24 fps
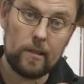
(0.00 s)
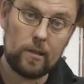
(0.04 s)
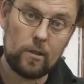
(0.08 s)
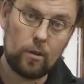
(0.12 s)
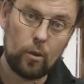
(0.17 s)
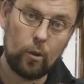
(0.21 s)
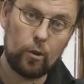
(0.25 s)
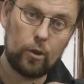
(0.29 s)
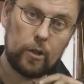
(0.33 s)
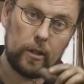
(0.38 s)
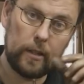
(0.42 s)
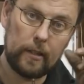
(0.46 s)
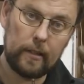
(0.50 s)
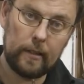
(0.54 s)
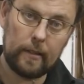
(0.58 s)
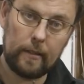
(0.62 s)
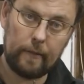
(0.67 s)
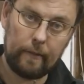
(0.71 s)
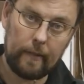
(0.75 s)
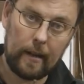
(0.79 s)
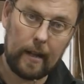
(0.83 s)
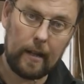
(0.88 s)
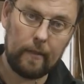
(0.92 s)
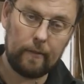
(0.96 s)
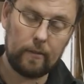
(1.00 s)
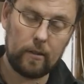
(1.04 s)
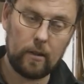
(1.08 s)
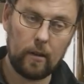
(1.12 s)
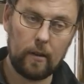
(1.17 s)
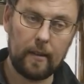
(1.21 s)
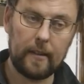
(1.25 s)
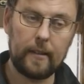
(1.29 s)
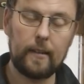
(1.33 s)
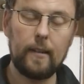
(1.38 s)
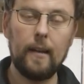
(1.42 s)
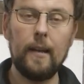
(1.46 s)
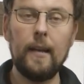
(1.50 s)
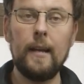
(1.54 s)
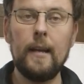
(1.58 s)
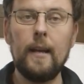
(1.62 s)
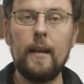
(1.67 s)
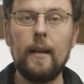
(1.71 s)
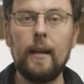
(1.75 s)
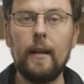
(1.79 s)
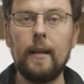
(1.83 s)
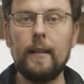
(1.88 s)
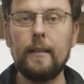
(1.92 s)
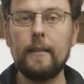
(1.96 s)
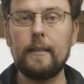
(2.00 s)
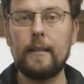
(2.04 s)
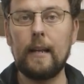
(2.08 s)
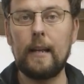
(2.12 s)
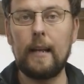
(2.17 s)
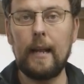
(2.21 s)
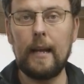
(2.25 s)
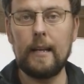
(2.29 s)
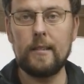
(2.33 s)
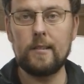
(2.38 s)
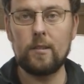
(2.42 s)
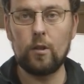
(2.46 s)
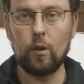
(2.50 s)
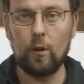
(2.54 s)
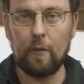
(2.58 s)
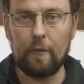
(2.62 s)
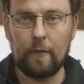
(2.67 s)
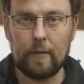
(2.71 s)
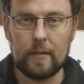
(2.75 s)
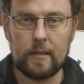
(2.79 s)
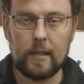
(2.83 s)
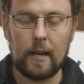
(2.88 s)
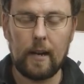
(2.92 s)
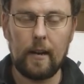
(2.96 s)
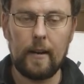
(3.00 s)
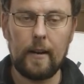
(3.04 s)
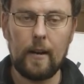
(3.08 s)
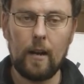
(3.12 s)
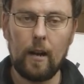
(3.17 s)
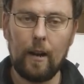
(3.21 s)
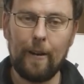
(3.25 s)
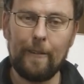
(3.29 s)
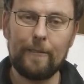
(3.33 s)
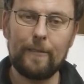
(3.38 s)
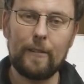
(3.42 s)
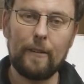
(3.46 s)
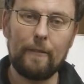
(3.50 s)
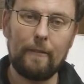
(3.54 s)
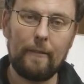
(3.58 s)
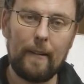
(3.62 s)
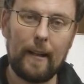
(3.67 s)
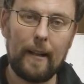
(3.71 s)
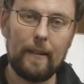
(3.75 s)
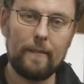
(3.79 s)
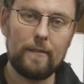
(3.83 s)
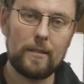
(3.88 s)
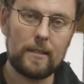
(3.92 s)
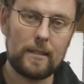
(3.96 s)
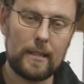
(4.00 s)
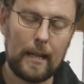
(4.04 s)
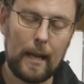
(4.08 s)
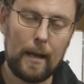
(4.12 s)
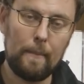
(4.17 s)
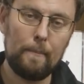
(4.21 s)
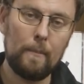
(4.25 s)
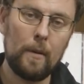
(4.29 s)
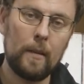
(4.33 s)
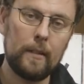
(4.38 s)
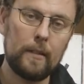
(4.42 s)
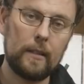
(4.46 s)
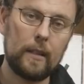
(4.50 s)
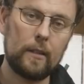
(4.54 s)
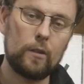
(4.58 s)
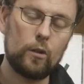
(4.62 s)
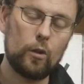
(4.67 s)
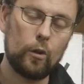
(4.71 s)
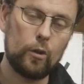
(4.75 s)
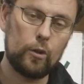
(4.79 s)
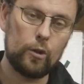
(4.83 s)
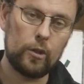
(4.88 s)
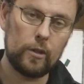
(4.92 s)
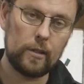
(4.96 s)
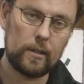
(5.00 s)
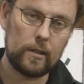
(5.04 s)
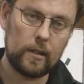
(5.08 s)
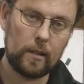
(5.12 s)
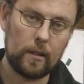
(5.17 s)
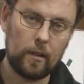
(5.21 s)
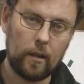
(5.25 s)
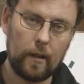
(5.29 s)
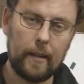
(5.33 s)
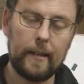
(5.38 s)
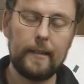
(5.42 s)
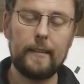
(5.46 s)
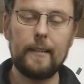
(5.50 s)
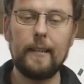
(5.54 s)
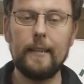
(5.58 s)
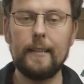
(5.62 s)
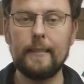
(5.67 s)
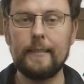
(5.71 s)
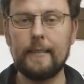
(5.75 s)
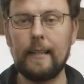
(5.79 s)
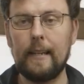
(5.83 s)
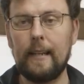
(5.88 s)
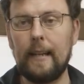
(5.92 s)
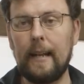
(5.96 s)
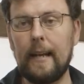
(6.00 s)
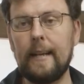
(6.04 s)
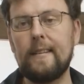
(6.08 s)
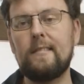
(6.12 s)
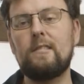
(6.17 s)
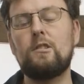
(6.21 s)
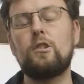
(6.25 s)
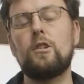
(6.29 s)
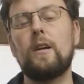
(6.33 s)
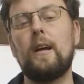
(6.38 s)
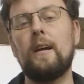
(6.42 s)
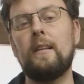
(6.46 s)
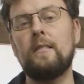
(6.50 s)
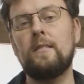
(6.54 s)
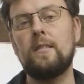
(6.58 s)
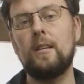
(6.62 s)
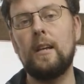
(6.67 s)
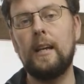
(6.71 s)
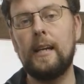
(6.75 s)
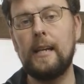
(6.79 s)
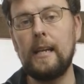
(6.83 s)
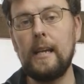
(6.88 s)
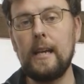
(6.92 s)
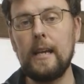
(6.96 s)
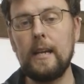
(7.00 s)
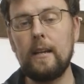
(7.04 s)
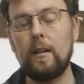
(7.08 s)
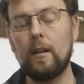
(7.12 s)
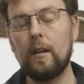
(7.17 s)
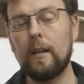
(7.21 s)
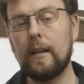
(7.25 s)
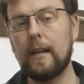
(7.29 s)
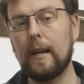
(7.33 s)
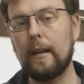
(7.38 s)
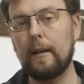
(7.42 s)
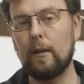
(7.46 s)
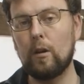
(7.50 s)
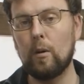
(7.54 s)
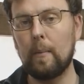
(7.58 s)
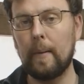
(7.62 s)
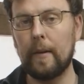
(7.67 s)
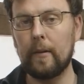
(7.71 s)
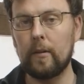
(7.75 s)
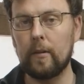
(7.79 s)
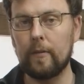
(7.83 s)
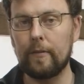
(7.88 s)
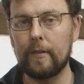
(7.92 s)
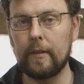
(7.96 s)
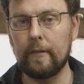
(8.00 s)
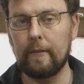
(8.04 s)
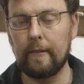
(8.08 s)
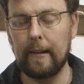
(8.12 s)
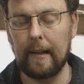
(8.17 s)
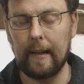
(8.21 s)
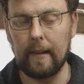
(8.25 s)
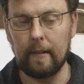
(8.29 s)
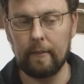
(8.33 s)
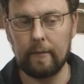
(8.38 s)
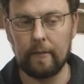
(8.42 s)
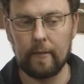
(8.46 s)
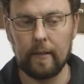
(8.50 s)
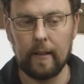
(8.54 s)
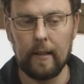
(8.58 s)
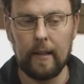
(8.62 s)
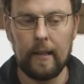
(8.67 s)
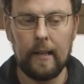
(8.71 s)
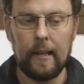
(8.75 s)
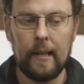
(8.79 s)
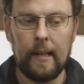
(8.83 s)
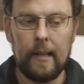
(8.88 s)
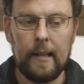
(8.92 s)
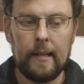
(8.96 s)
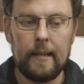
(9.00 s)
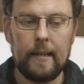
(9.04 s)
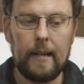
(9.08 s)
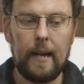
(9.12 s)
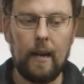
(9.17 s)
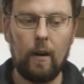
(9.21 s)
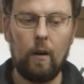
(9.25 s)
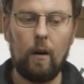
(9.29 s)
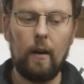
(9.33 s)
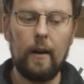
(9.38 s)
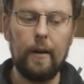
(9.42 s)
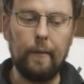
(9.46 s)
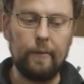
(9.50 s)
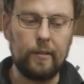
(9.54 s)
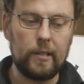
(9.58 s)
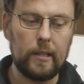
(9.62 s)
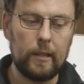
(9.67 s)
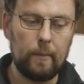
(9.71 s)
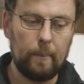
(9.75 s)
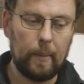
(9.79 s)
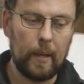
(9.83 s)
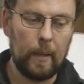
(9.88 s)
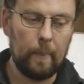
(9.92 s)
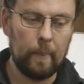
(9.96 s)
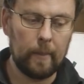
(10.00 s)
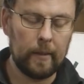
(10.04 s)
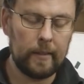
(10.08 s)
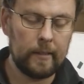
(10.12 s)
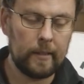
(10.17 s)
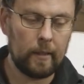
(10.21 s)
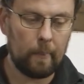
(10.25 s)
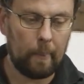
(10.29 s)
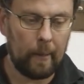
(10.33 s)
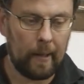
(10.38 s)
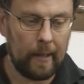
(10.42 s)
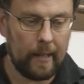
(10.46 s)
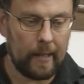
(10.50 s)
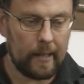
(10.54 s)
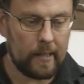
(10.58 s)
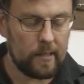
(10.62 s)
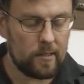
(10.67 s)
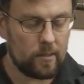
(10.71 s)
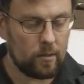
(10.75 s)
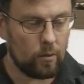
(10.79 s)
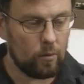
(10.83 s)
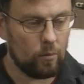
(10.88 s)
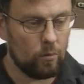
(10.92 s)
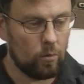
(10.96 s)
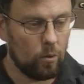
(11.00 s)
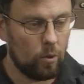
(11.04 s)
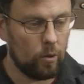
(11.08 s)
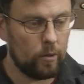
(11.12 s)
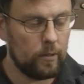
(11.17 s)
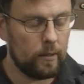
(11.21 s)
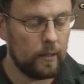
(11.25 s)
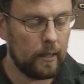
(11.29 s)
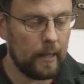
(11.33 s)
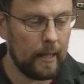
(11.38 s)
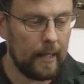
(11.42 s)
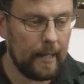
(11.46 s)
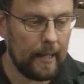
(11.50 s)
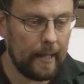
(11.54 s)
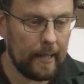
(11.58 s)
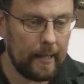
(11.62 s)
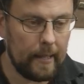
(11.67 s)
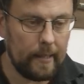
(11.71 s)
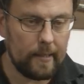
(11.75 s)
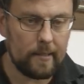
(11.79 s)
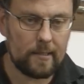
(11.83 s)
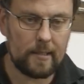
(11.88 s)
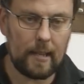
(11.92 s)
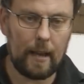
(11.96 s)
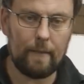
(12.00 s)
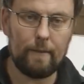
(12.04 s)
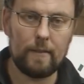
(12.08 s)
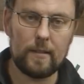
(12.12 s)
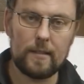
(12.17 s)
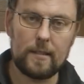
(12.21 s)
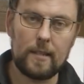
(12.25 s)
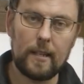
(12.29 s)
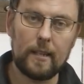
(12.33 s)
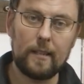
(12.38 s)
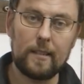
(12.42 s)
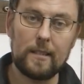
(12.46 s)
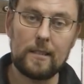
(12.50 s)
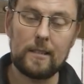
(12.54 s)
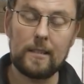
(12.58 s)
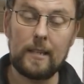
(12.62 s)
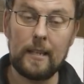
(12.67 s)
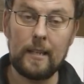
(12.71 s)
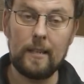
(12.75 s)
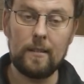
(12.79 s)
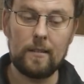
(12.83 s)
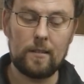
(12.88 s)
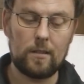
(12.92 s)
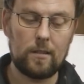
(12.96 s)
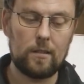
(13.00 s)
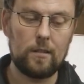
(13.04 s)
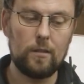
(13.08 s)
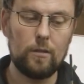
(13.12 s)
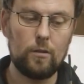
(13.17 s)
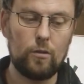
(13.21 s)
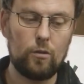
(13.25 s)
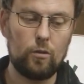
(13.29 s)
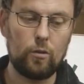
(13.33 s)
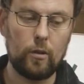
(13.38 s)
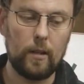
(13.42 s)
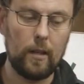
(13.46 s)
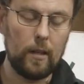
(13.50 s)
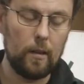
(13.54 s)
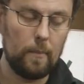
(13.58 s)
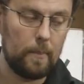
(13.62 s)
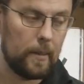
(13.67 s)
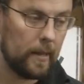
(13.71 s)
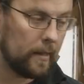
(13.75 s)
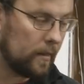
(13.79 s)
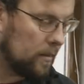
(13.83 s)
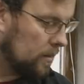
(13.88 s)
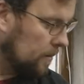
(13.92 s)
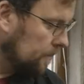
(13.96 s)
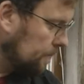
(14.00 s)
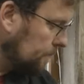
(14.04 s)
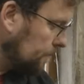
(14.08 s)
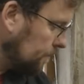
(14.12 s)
is touching the valve guide. The less surface area of the valve stem that touches the guide, the less chance heat can come out of the valve. Now, I've seen people in the past run a 7/16 drill bit